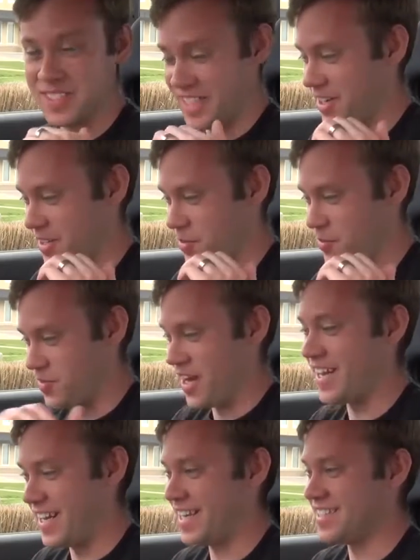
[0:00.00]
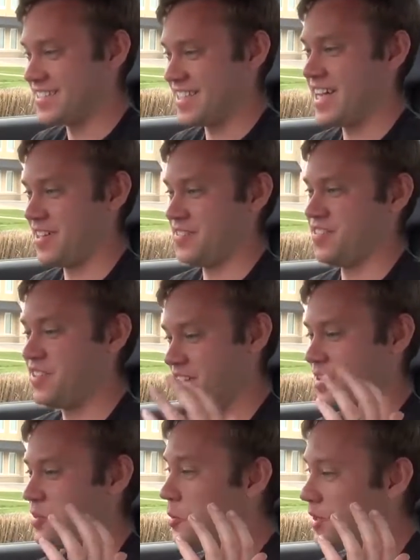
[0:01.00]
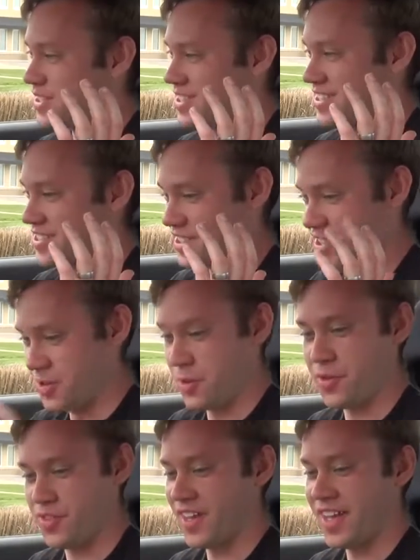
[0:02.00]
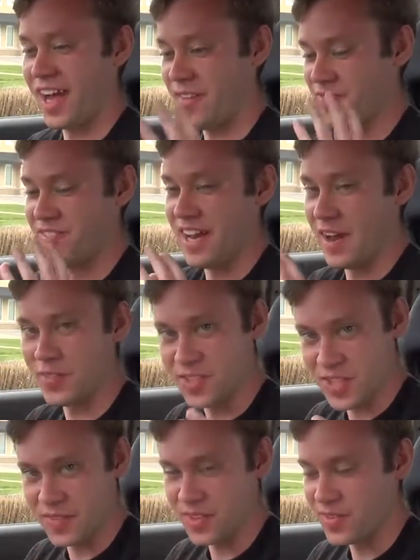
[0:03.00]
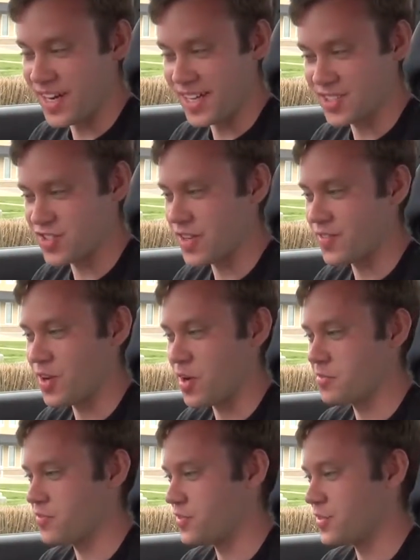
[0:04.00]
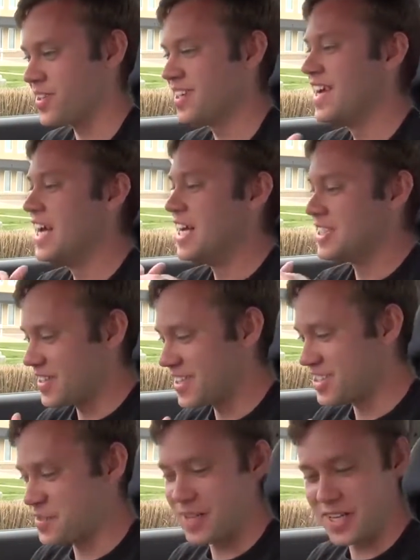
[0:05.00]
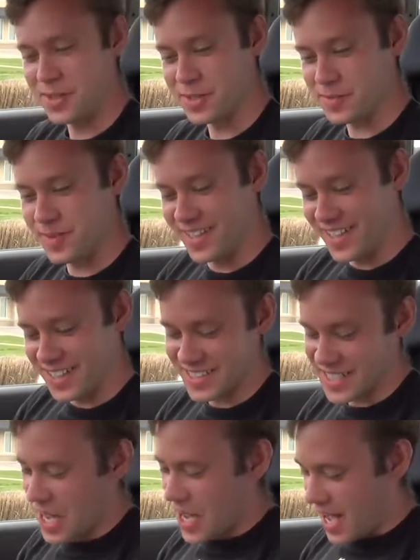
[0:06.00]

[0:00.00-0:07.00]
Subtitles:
sitting on the right-hand side of the vehicle, which is a new thing. I've never driven a right-hand drive car before, so this should be a new experience.